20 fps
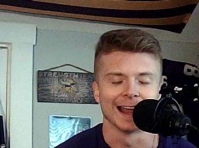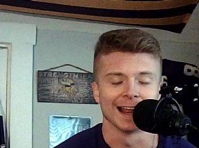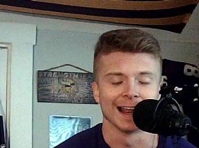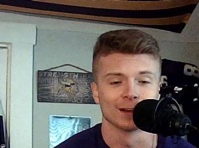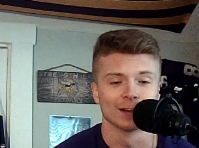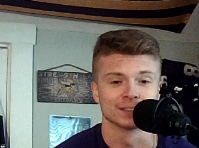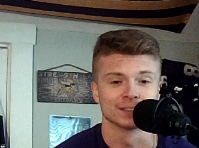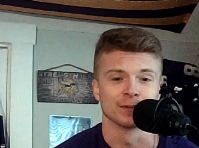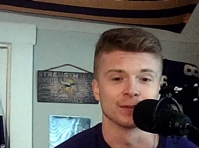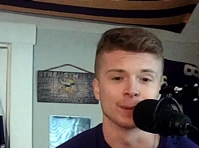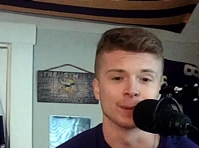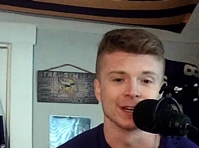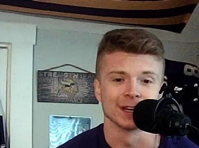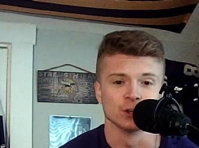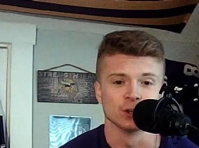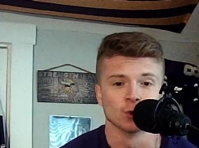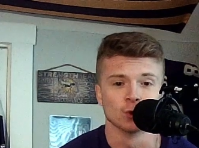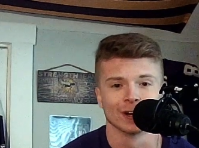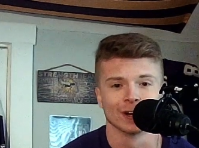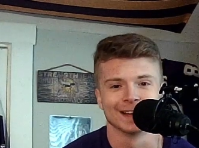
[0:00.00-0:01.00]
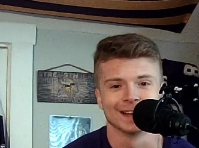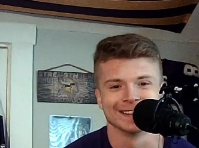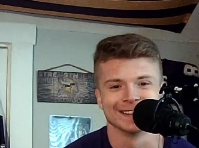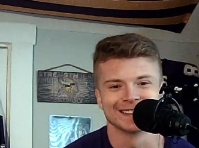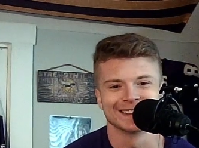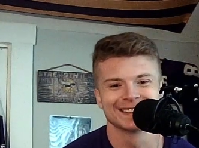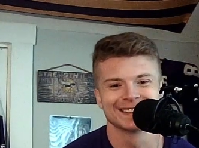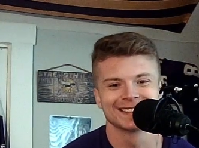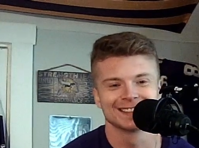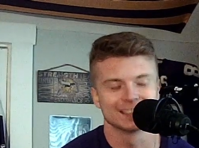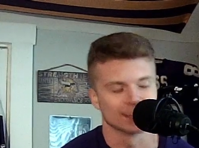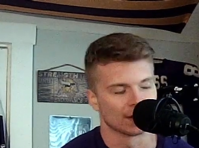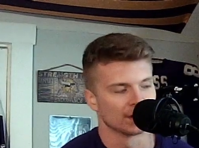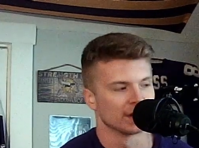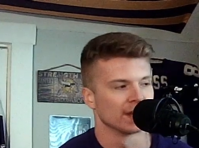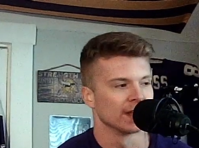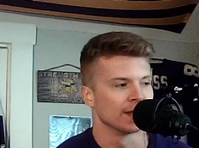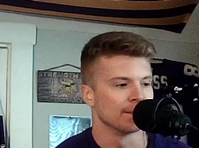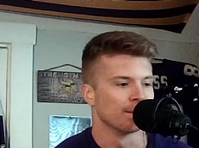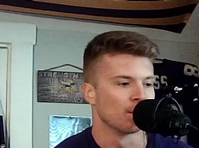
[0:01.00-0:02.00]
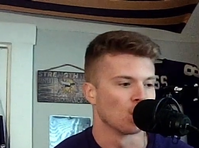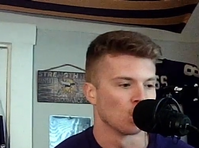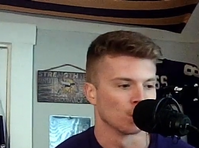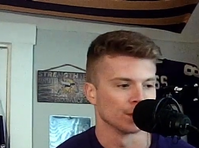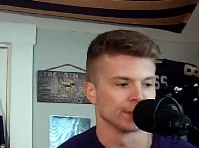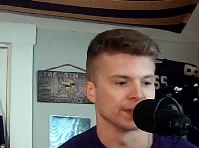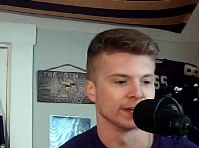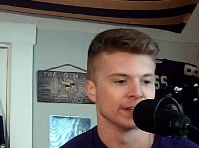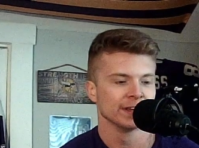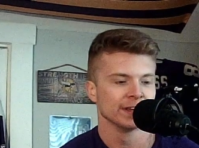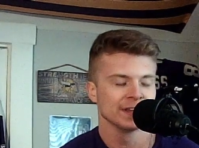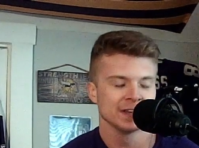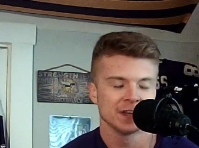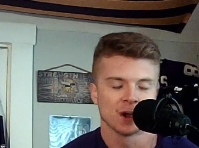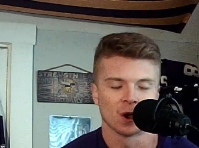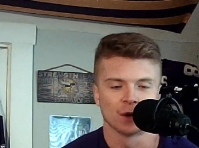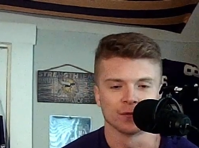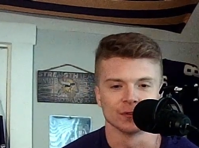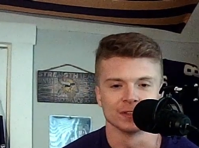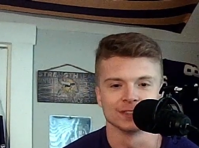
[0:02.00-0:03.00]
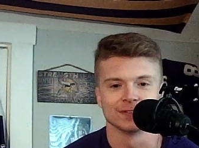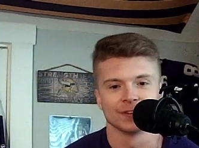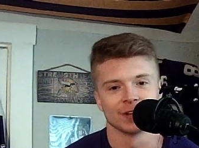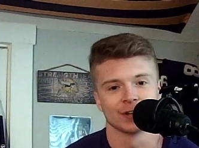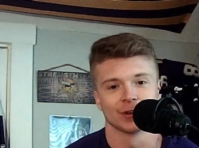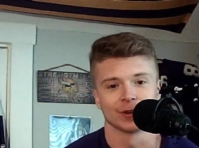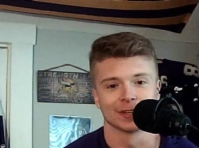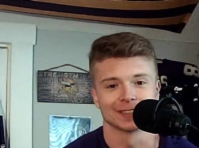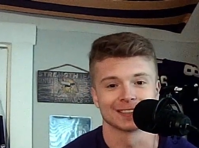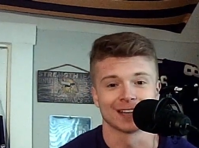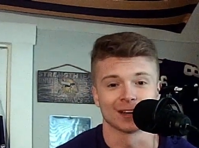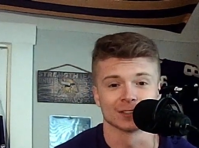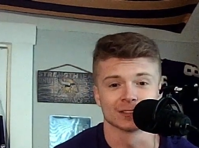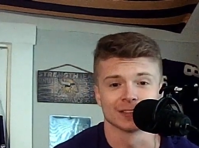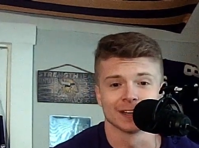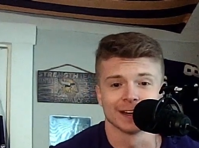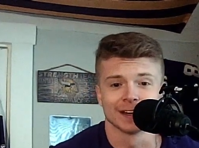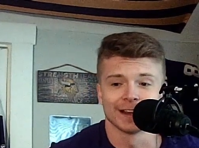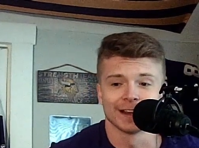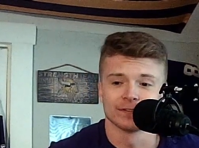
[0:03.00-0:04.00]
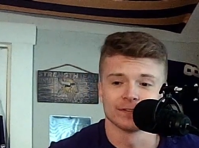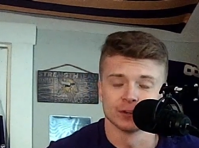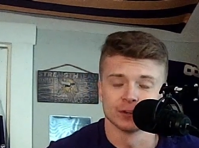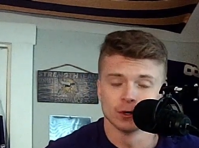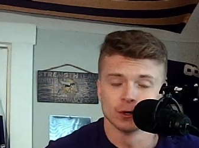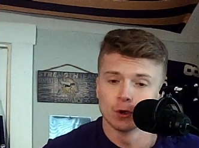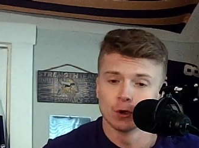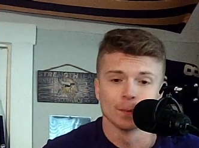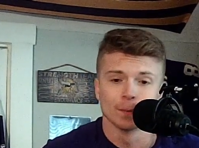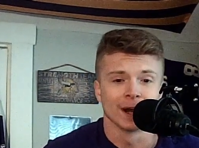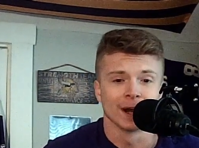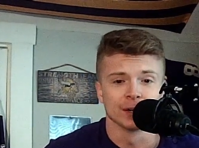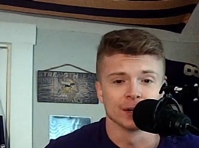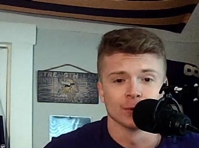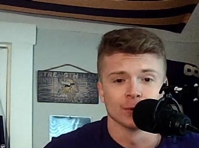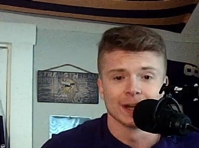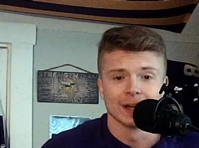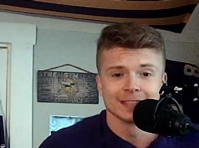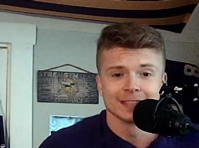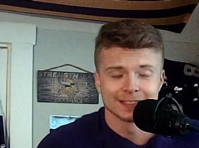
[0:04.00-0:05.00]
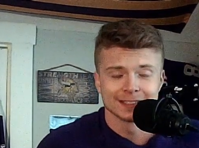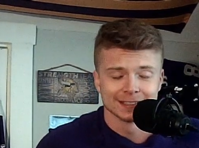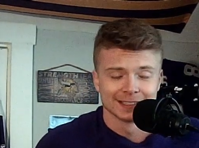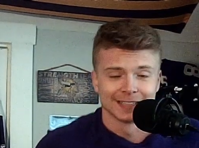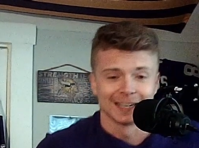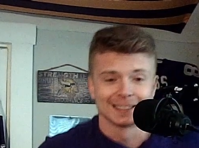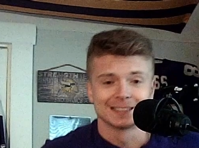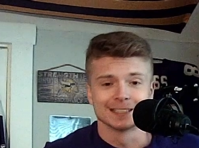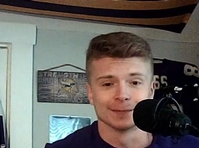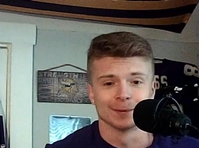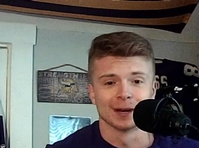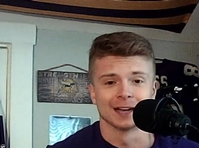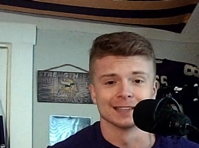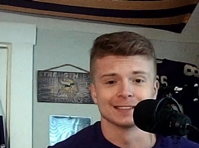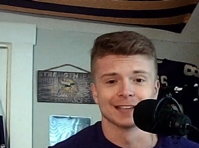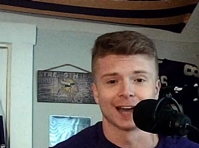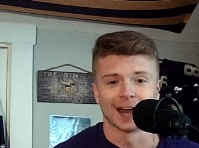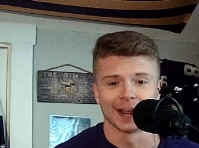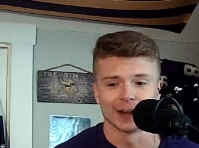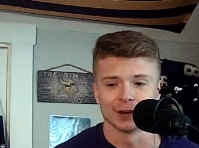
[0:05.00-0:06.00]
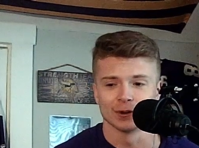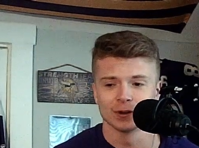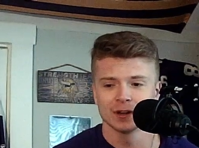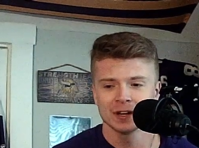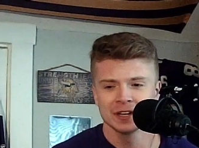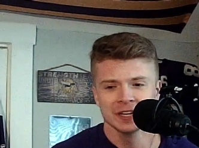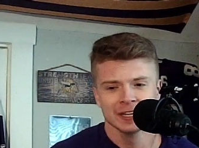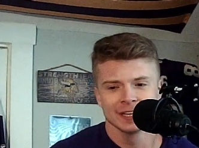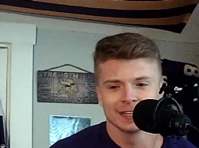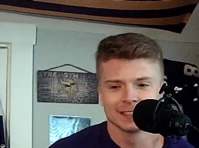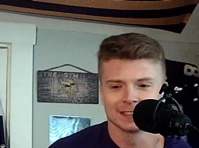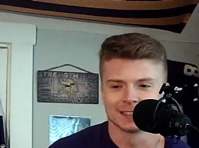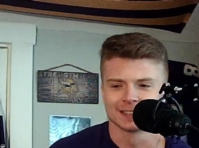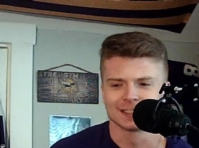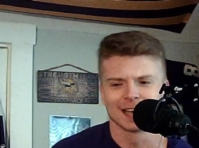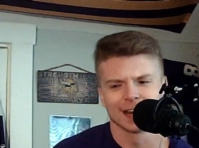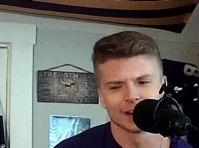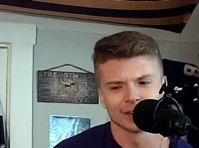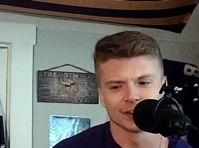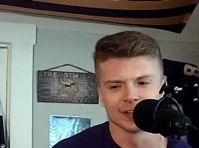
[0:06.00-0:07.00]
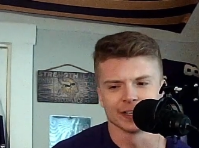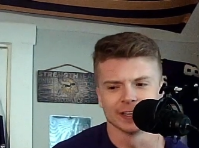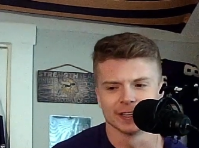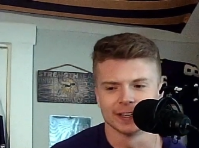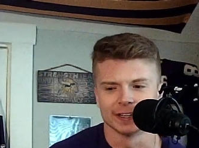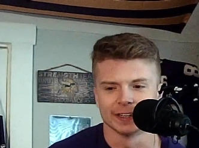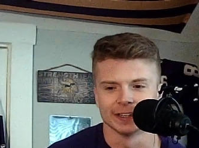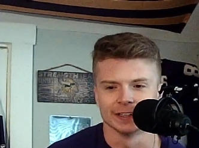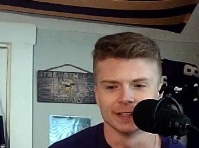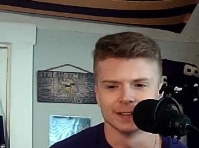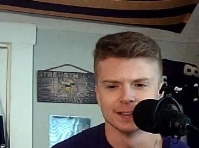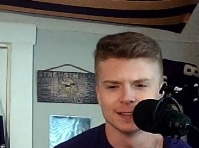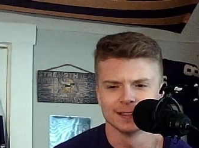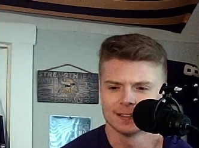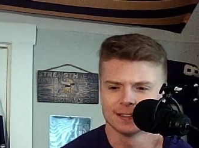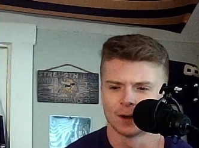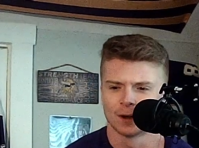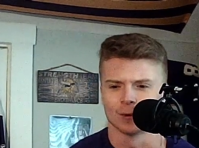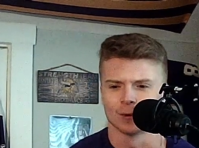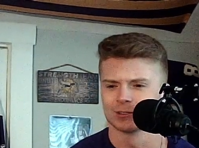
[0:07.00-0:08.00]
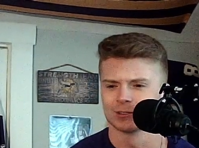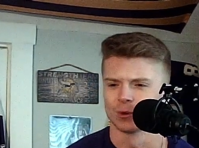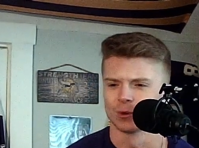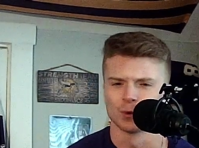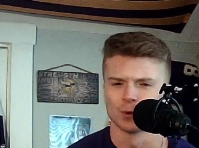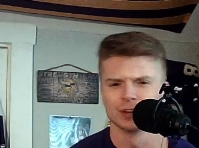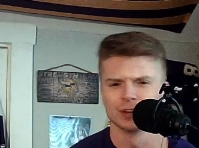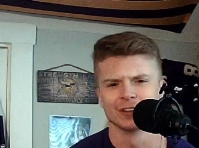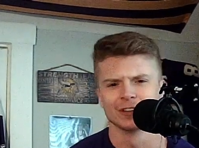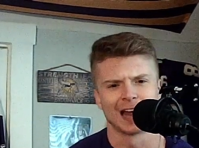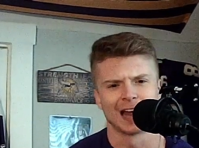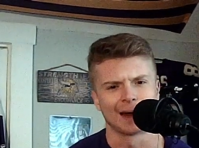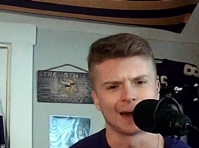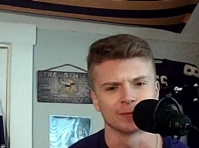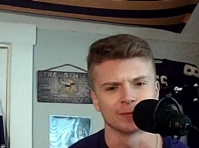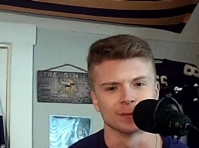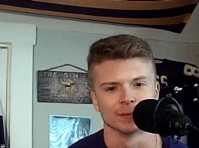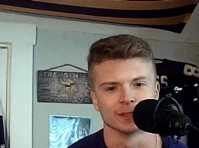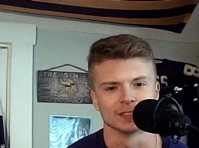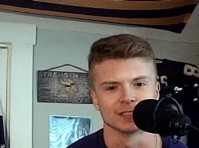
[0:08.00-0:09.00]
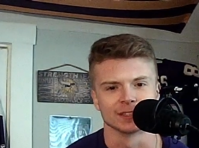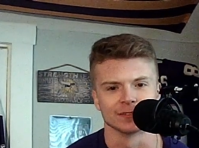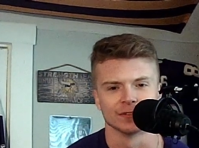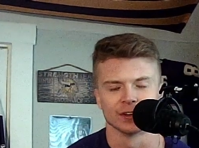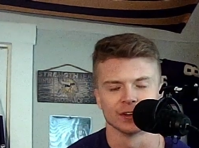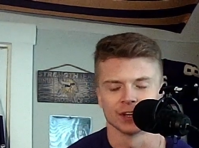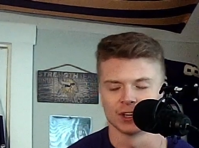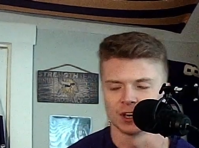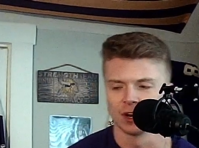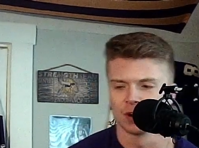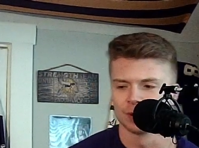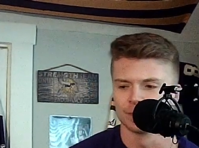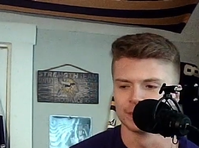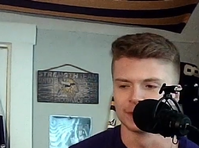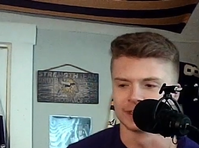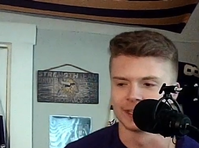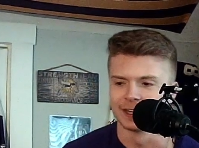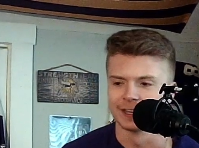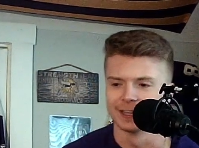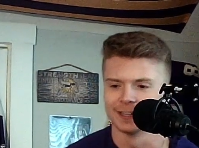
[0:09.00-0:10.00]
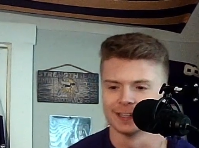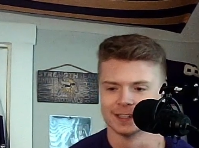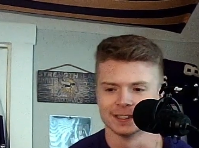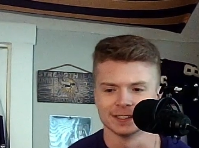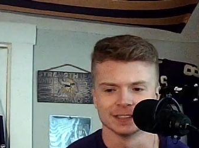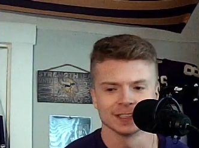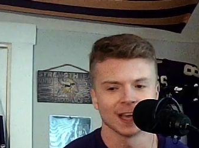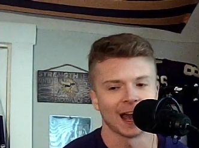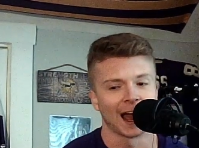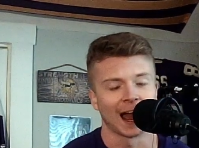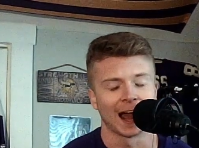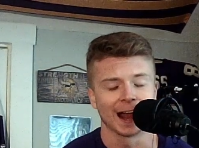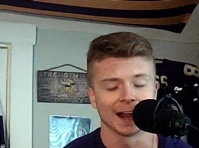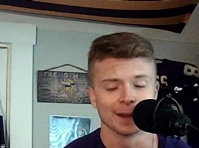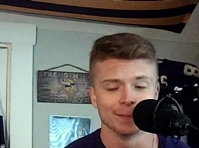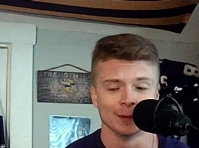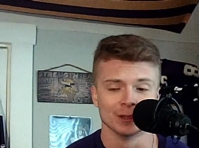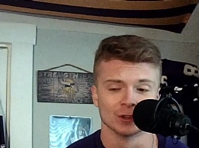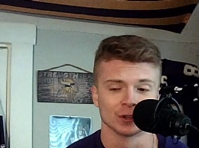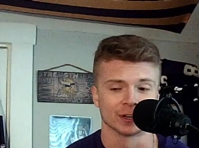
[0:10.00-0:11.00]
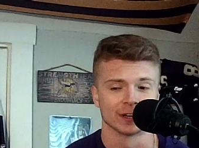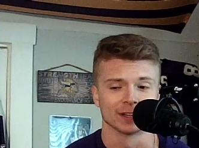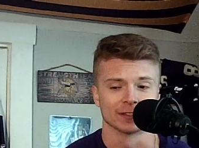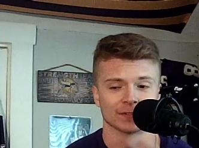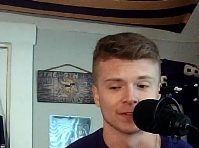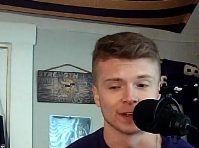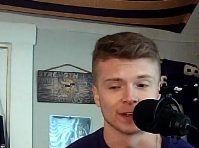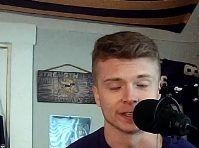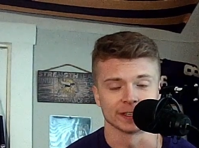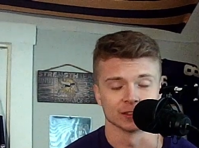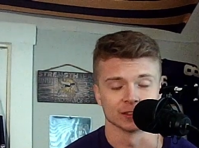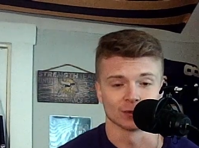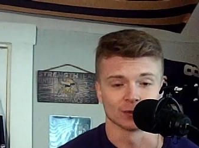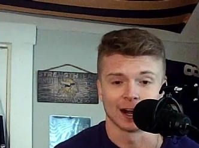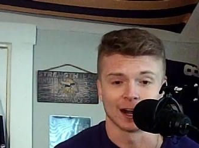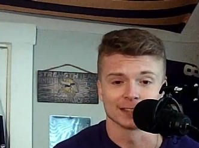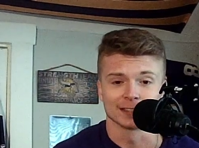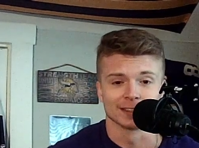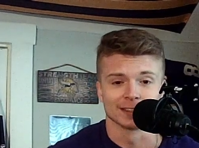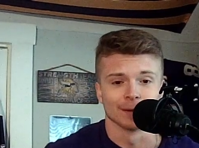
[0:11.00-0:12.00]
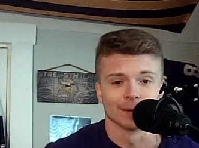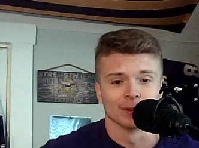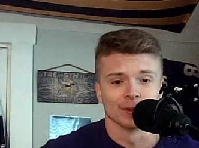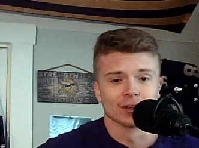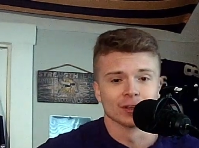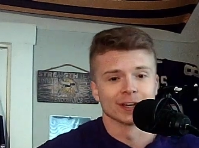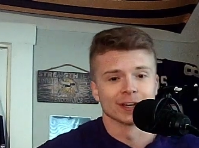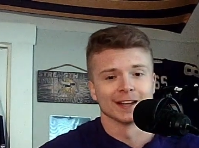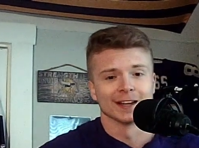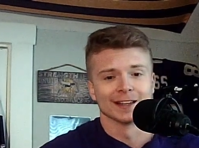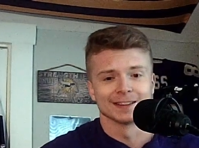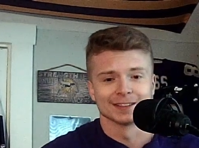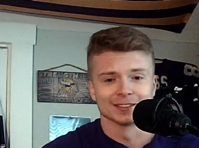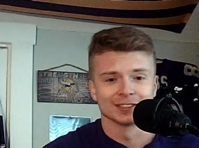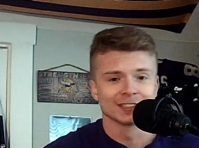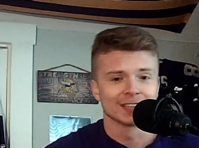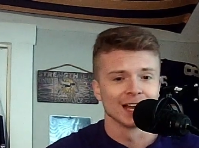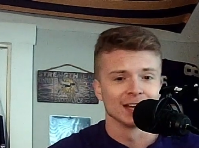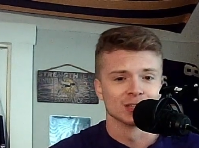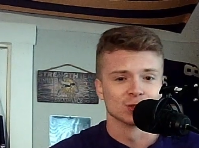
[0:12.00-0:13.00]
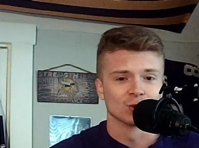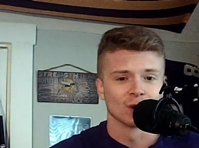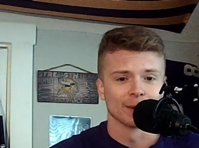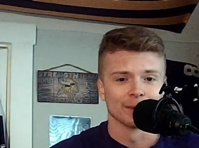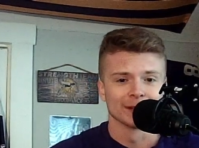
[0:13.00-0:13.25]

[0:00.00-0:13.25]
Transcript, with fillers: Hey, how's everybody doing on this Sunday morning? Hopefully this video gets out Sunday afternoon. But anyways, as you guys see by the title, this is kind of almost a weirdly optimistic video because I've been looking at the Vikings roster. I've been looking at their schedule.